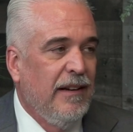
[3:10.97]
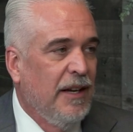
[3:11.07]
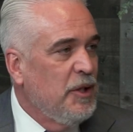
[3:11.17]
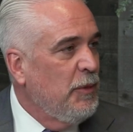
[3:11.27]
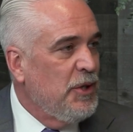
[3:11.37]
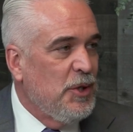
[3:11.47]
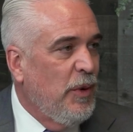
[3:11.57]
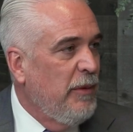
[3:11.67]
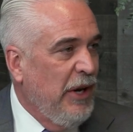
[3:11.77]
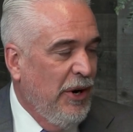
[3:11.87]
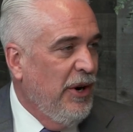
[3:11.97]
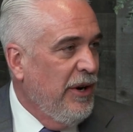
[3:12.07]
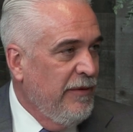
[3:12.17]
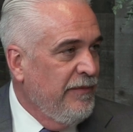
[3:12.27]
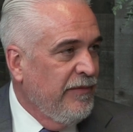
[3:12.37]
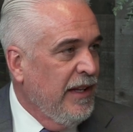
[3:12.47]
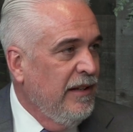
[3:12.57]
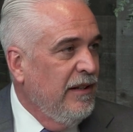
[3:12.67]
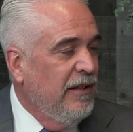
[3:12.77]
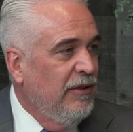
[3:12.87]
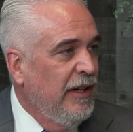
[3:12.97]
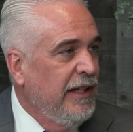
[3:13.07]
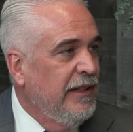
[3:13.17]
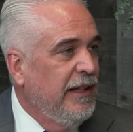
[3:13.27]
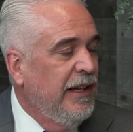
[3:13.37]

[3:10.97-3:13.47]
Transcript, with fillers: Customers just want to be heard, right?